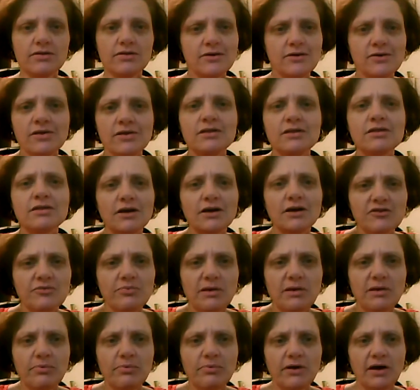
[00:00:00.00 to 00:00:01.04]
There's a lot of
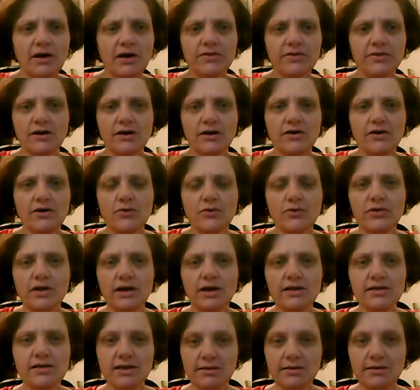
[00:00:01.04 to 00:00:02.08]
people out there who
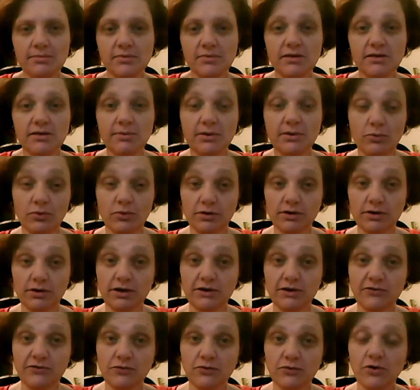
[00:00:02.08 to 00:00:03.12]
that seems to be
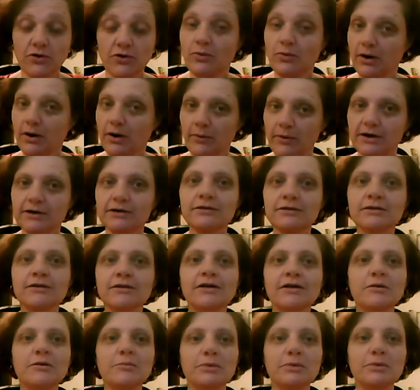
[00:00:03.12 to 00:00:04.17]
working for quite well.
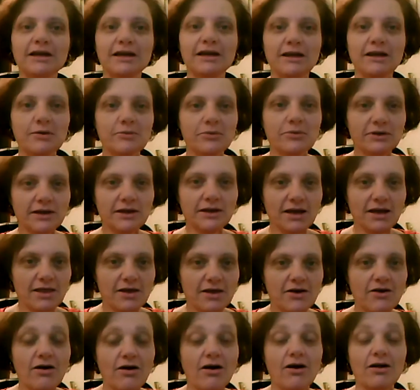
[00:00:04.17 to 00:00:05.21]
But equally,
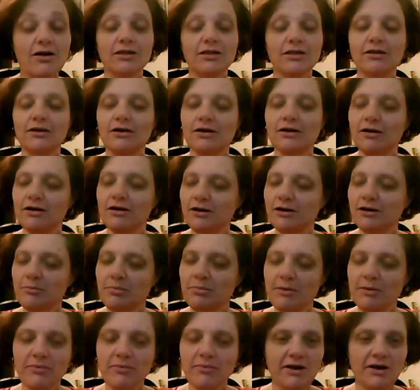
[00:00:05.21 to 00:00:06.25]
there are a lot of
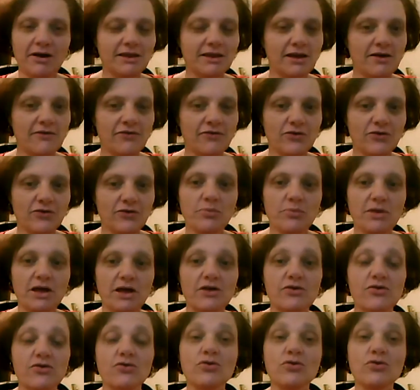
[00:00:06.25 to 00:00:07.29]
people out there for whom
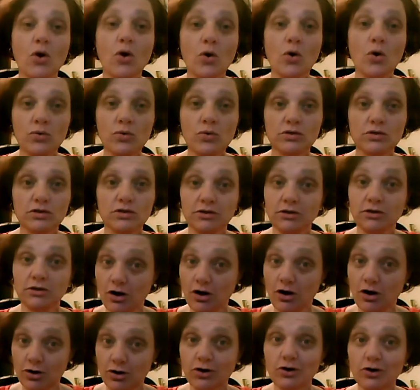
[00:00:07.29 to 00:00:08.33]
that is no
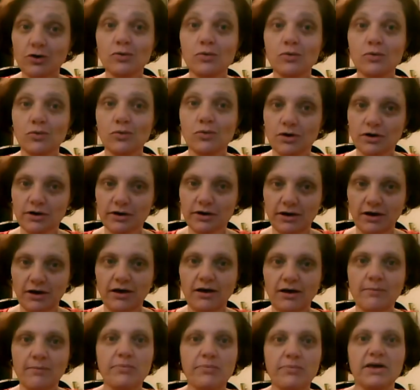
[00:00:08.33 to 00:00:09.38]
longer
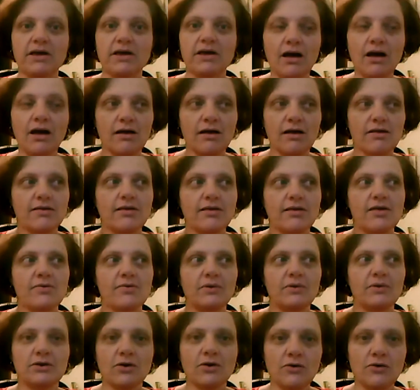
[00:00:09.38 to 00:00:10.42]
working, because, as
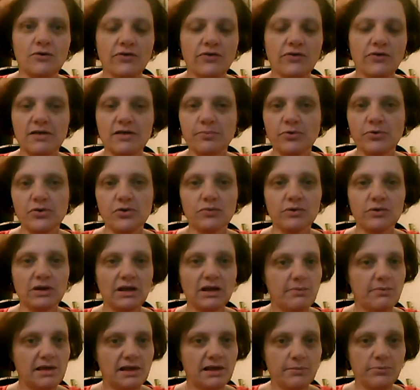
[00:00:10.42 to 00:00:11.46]
we know, Facebook's a
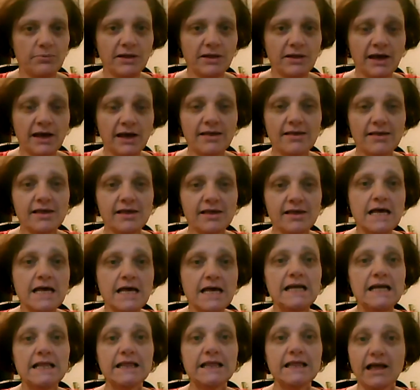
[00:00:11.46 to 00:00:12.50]
really busy place.
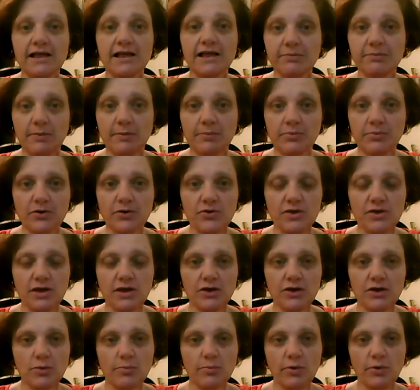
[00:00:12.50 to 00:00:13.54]
Less people are
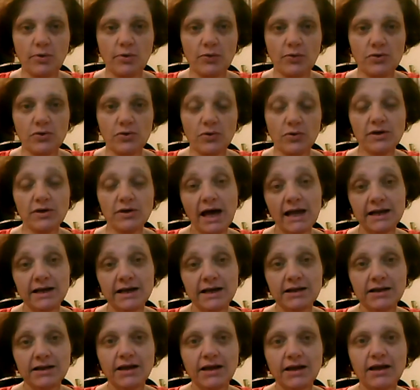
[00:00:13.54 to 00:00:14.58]
seeing your posts
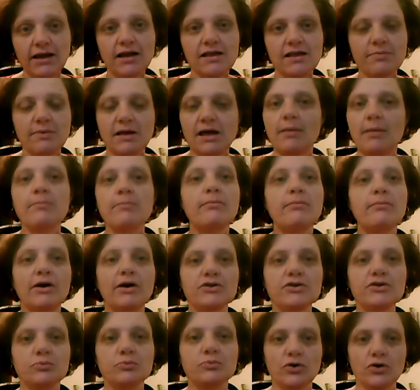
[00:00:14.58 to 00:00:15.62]
organically. It's become
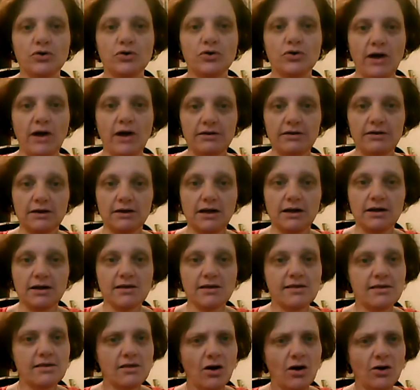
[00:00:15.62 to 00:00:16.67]
much more crowded, and
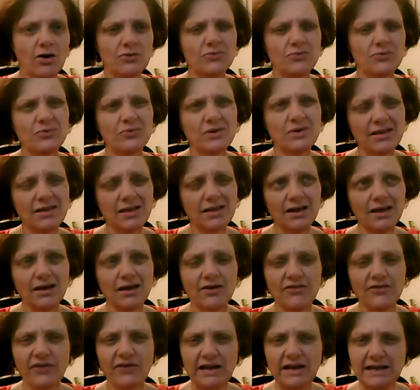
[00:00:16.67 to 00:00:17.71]
it's not really
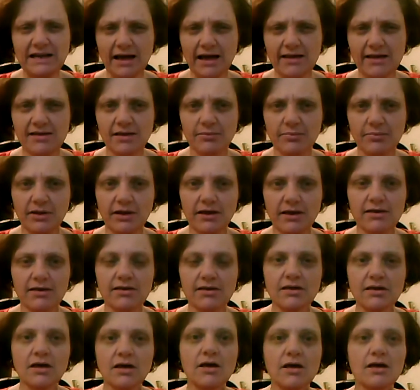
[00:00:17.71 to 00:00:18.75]
a fantastic
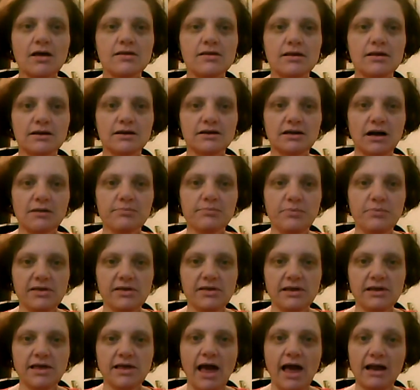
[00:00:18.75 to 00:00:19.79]
place to conduct
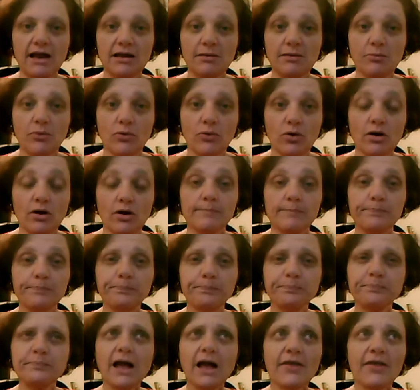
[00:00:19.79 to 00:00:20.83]
business anymore.
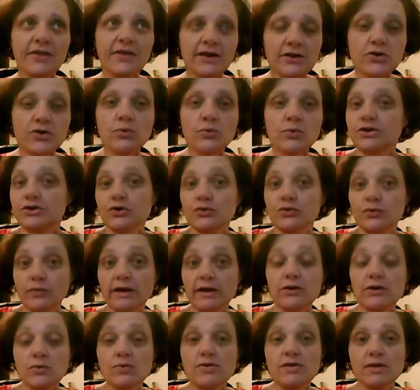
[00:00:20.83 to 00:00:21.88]
I think to a
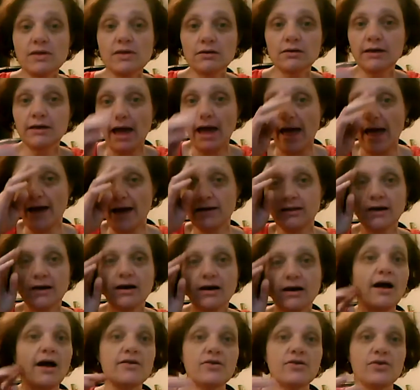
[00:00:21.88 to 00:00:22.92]
degree you still can. Like,
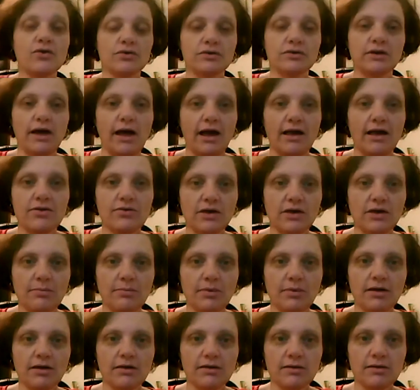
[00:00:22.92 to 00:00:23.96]
I certainly answer
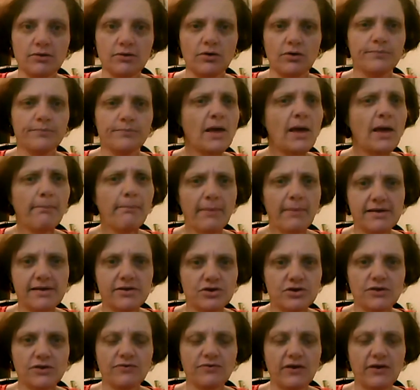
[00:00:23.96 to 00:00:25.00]
emails or
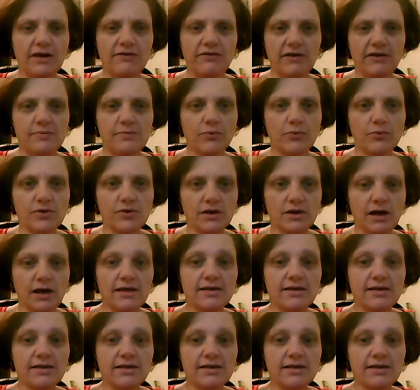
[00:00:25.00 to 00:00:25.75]
messages via Facebook still.